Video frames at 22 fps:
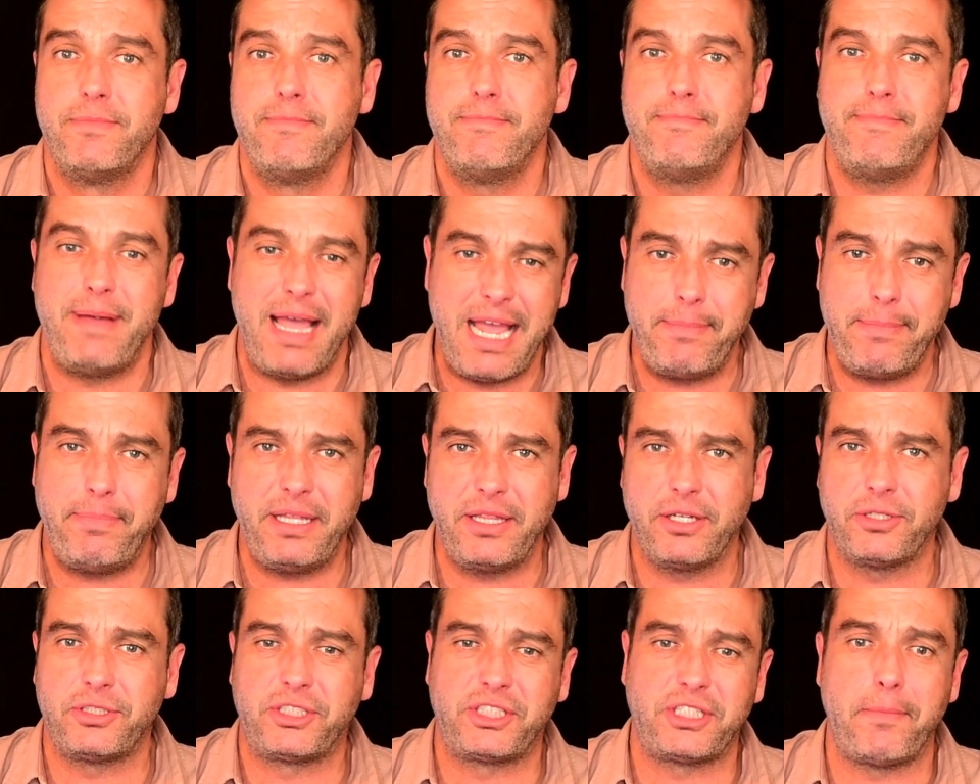Maybe
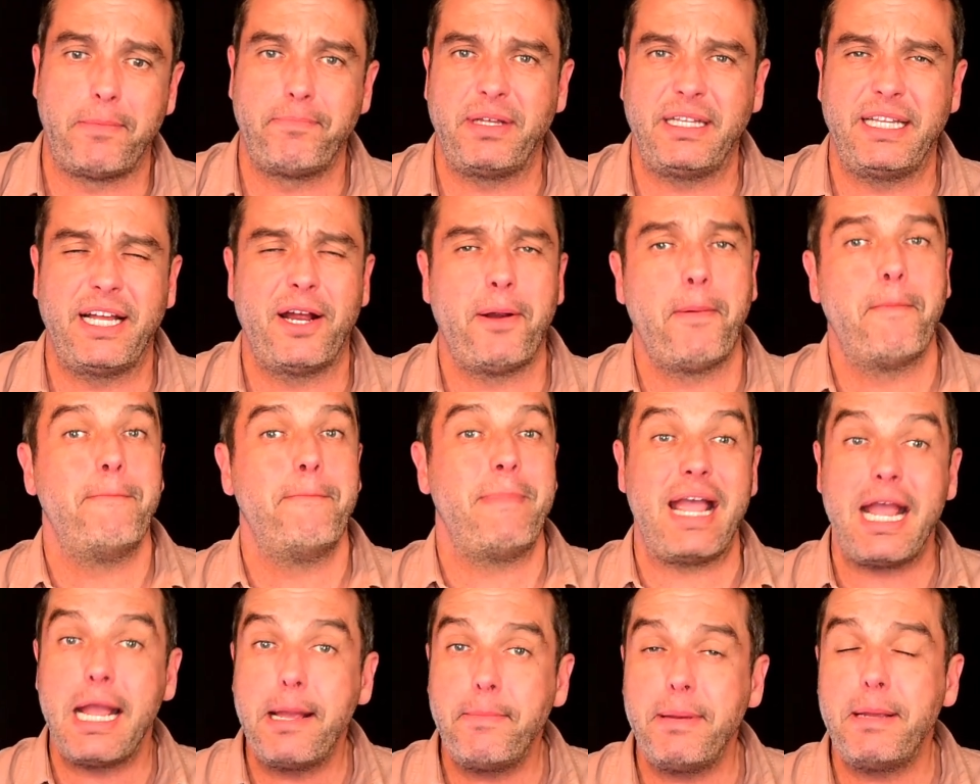there's something there.
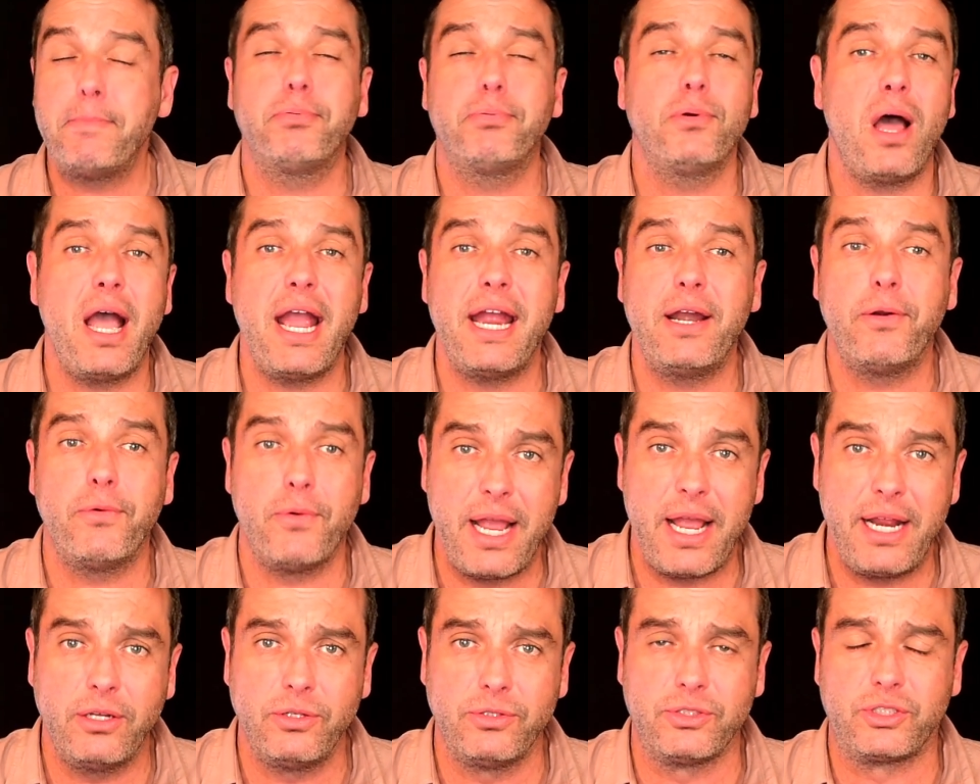Maybe Bryan
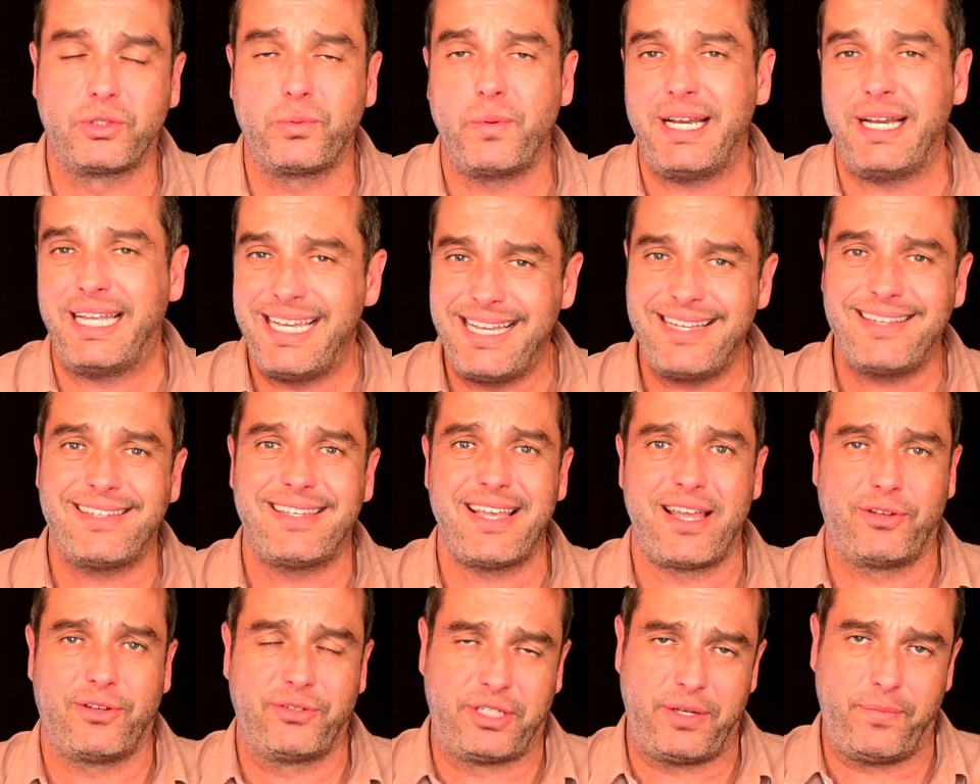Reynolds when he
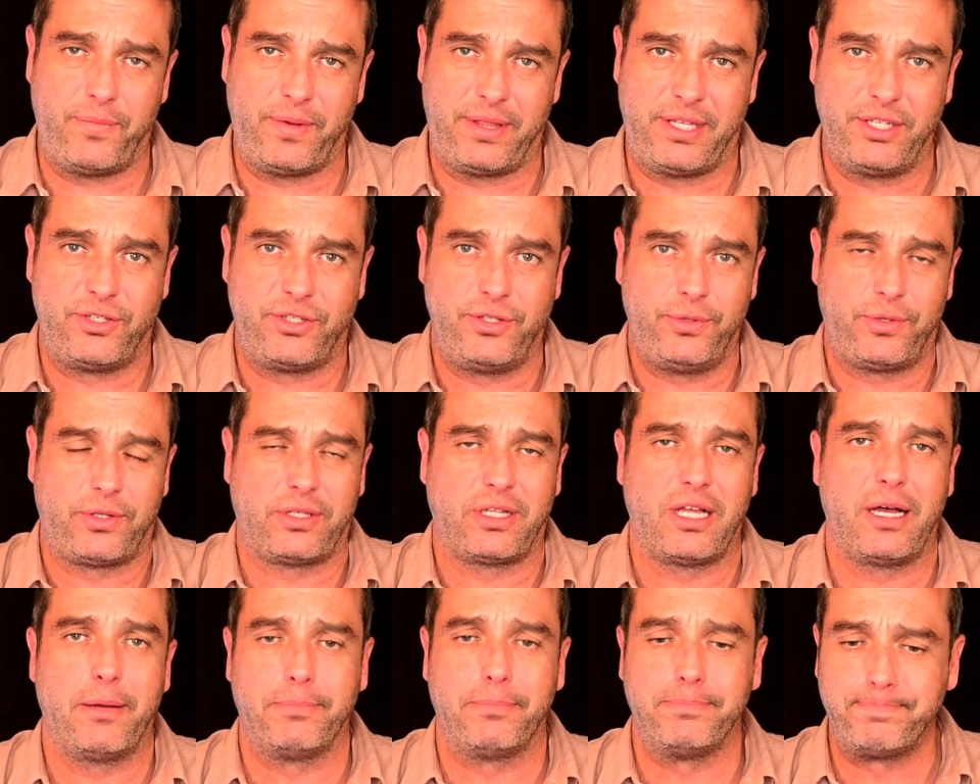settles in with his new
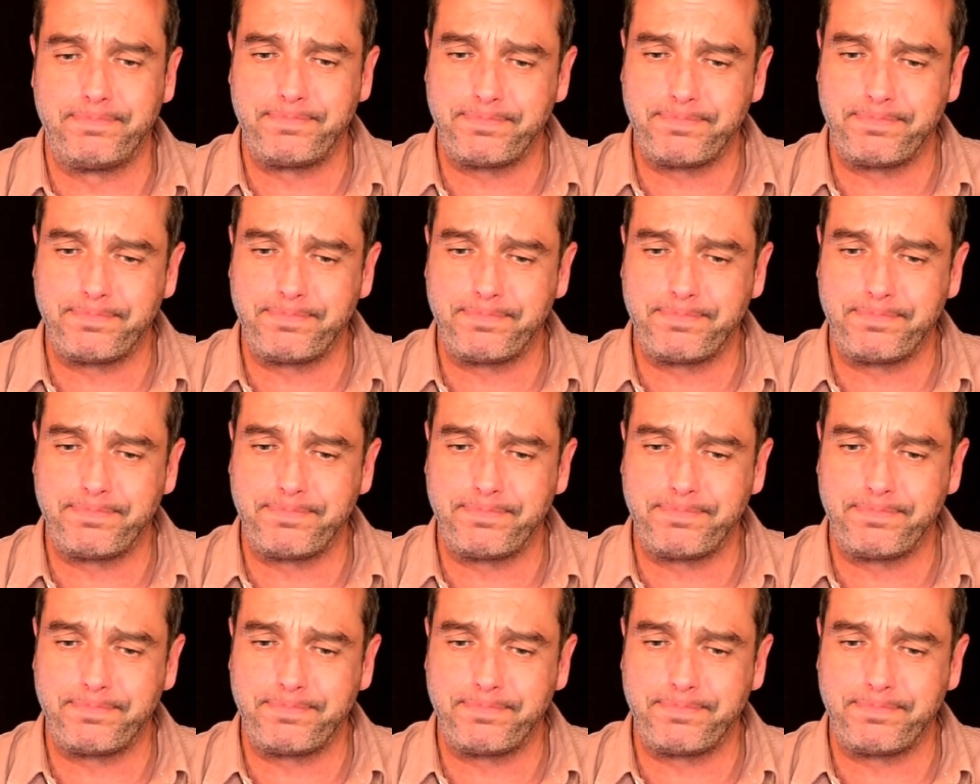club.